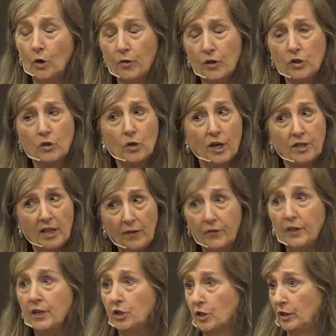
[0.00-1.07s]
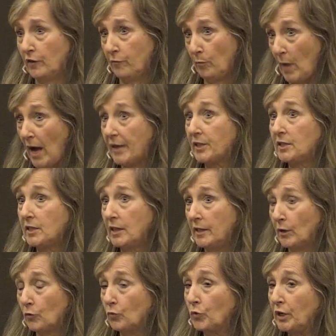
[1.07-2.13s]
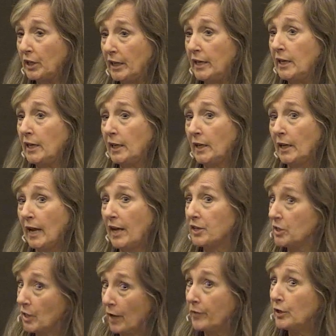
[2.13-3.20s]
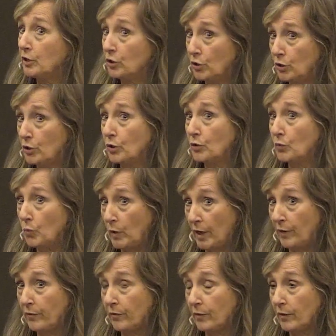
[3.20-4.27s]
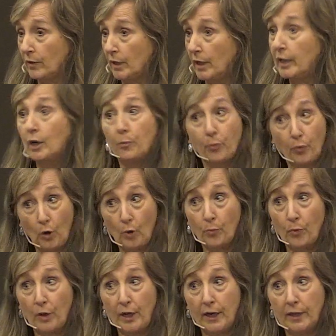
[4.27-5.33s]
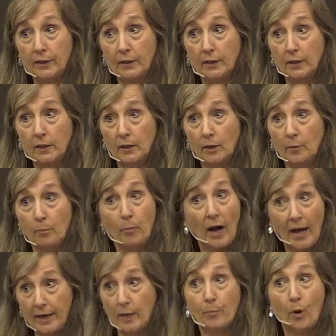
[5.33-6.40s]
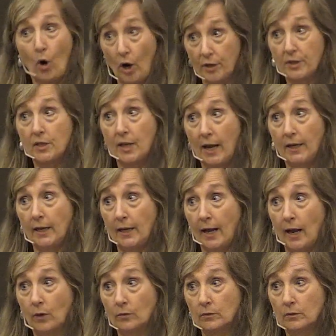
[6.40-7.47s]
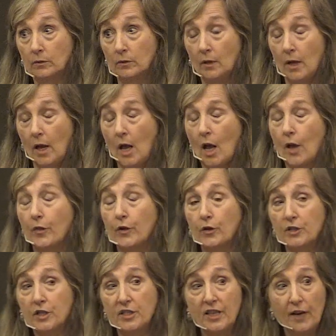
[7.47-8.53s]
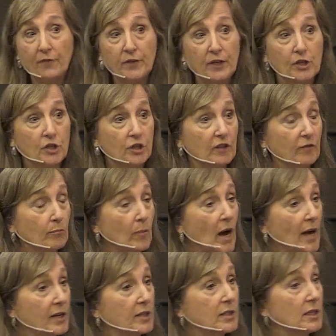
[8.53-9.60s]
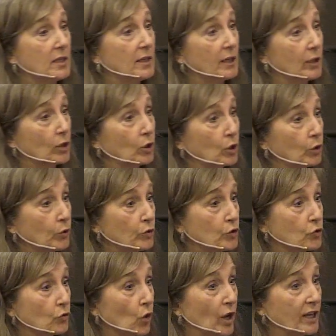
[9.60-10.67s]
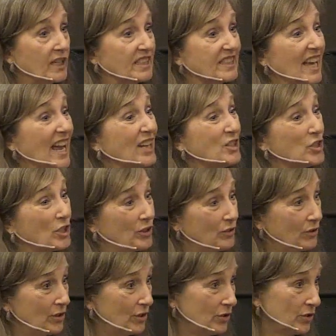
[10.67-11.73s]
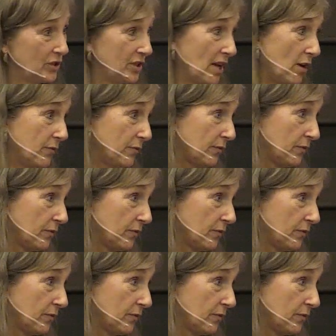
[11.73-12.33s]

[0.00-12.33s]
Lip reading: there's a definition of modesty that really has nothing to do with inappropriate body parts hanging out. There's a definition of modesty that includes drawing attention to yourself.